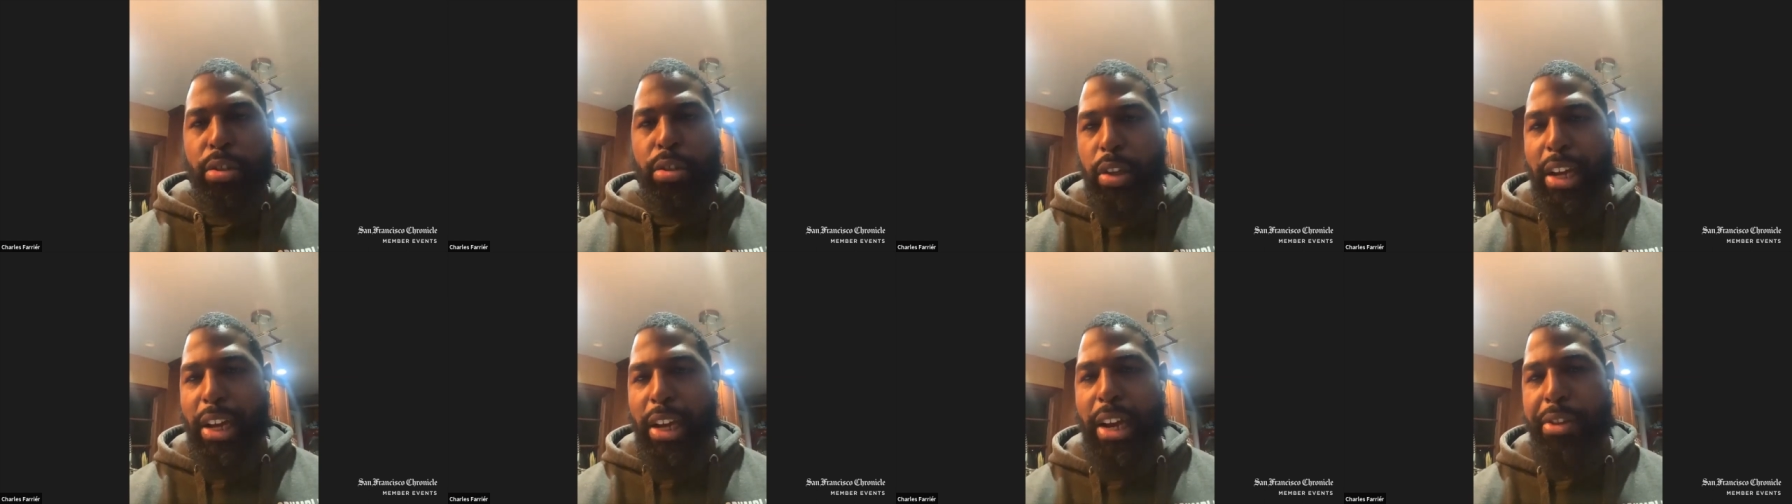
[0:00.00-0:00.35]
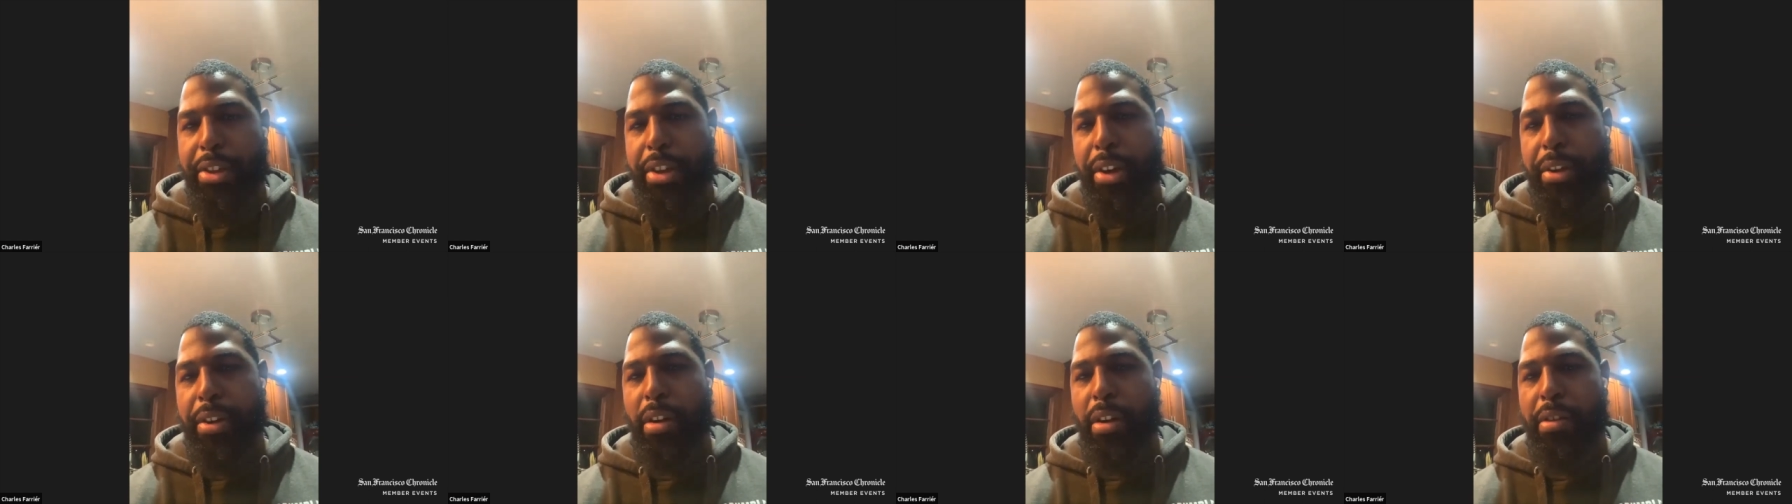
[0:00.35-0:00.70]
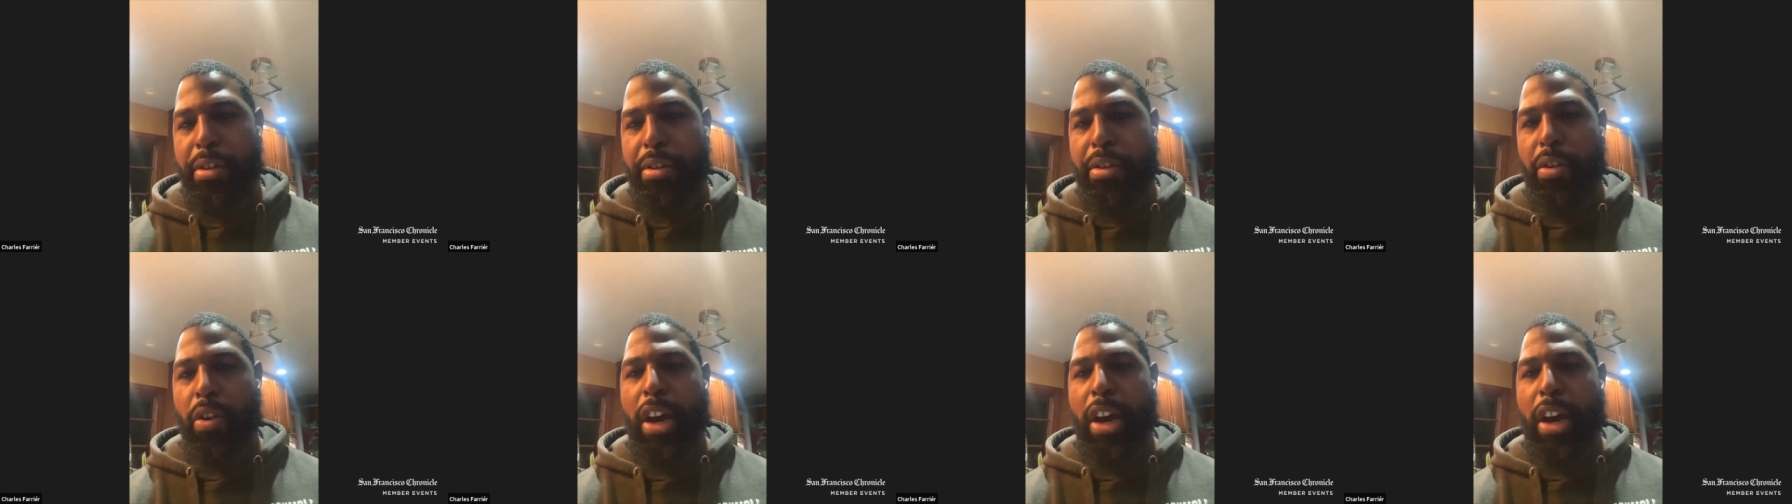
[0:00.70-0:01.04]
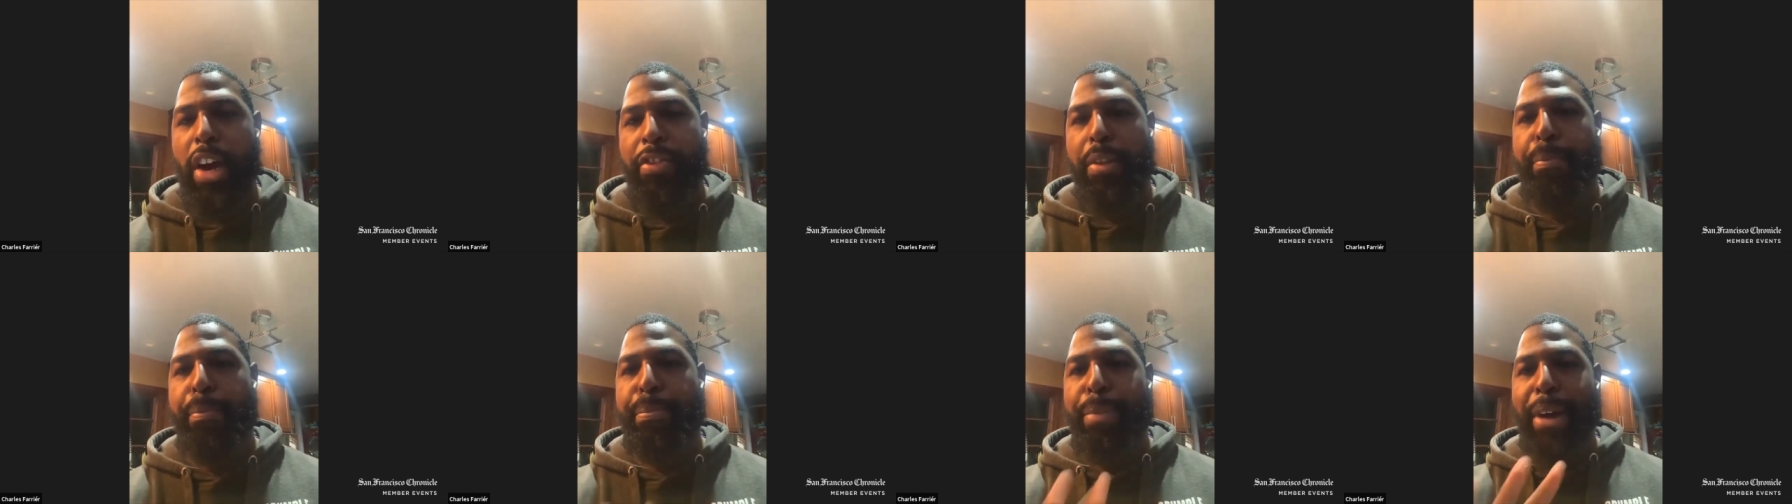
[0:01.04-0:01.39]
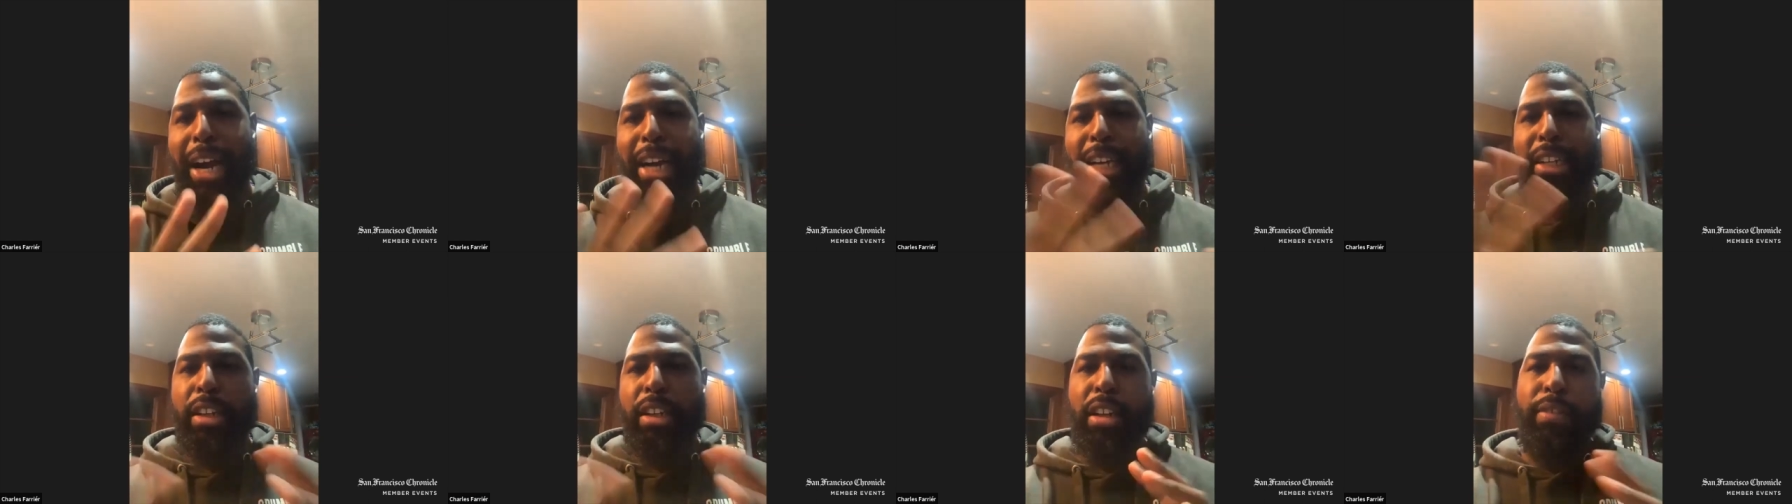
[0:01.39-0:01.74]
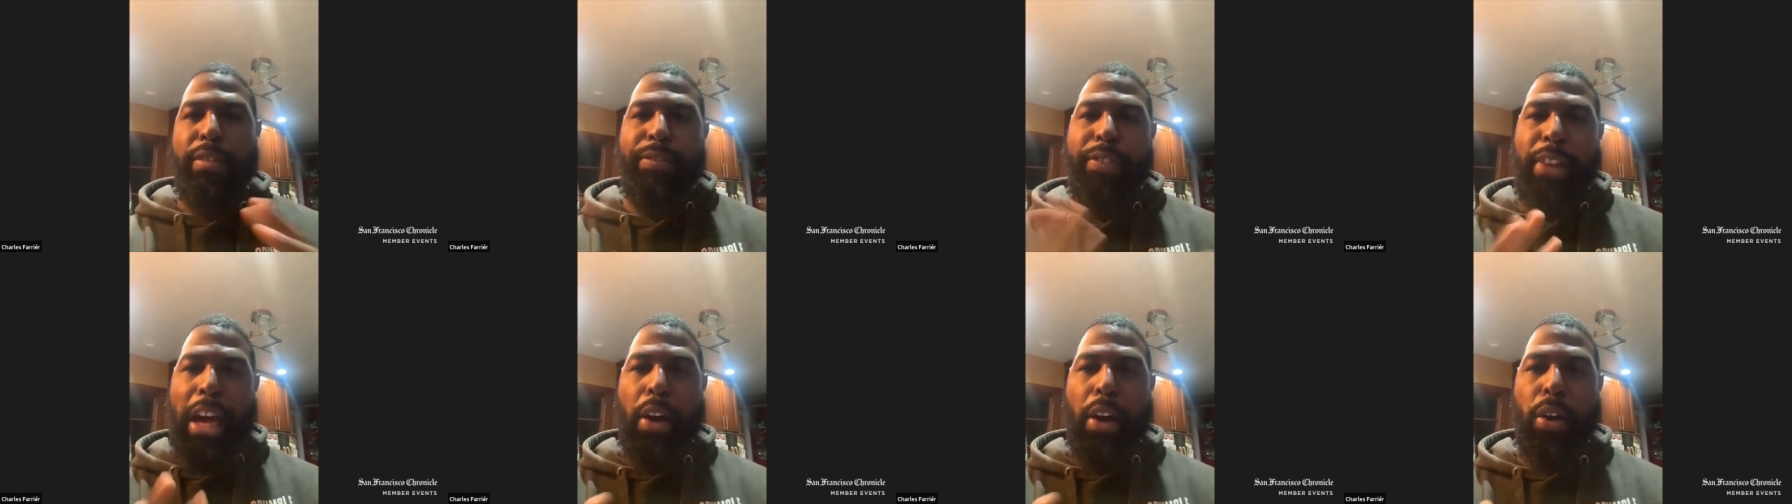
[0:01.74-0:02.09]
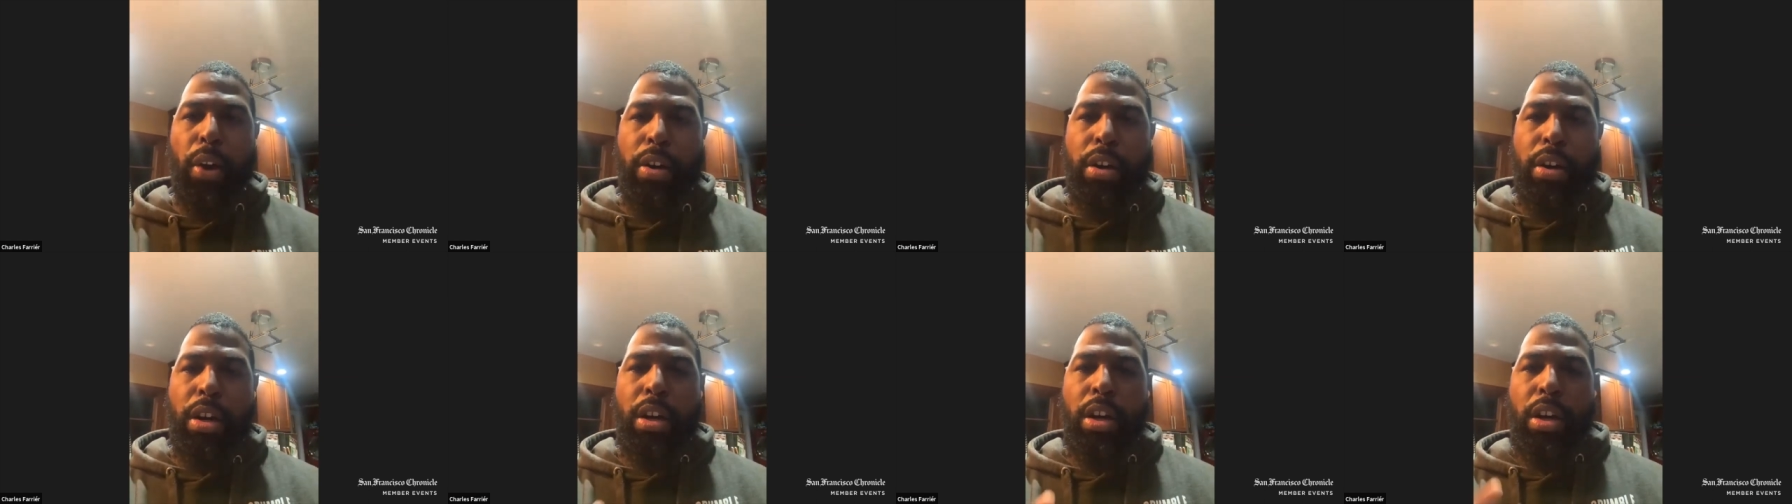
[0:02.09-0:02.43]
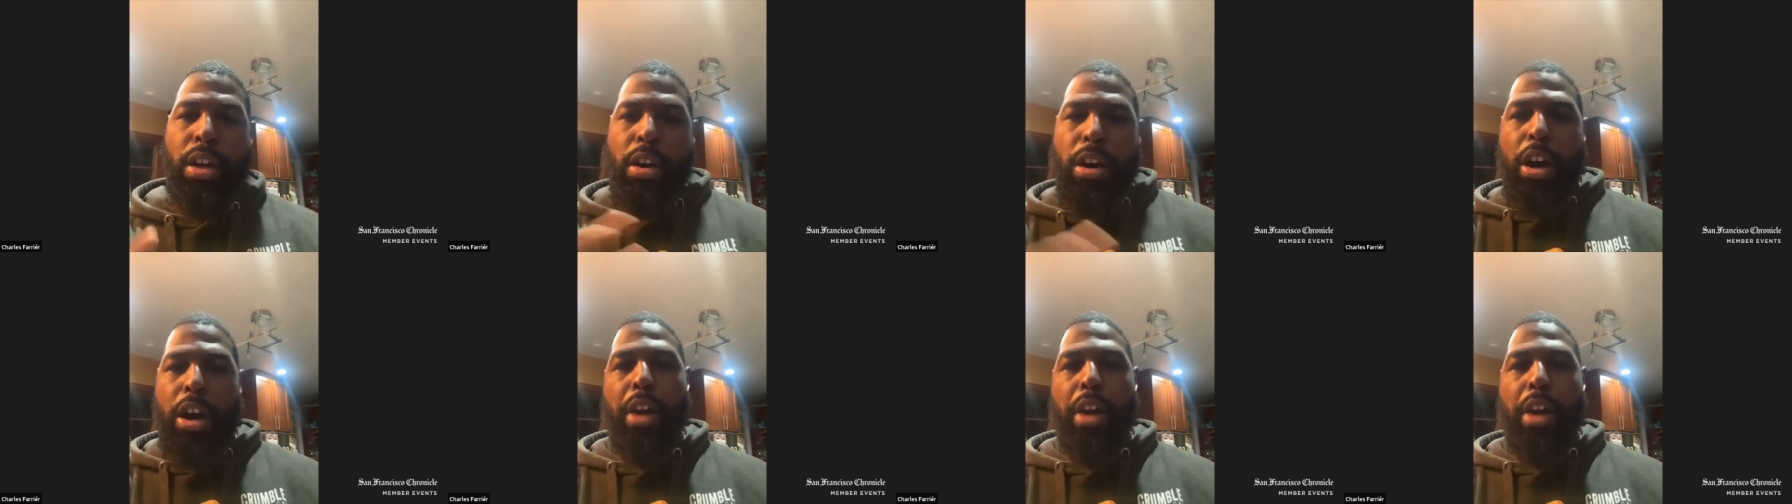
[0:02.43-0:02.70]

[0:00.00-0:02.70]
They also add, they also don't have the binding flour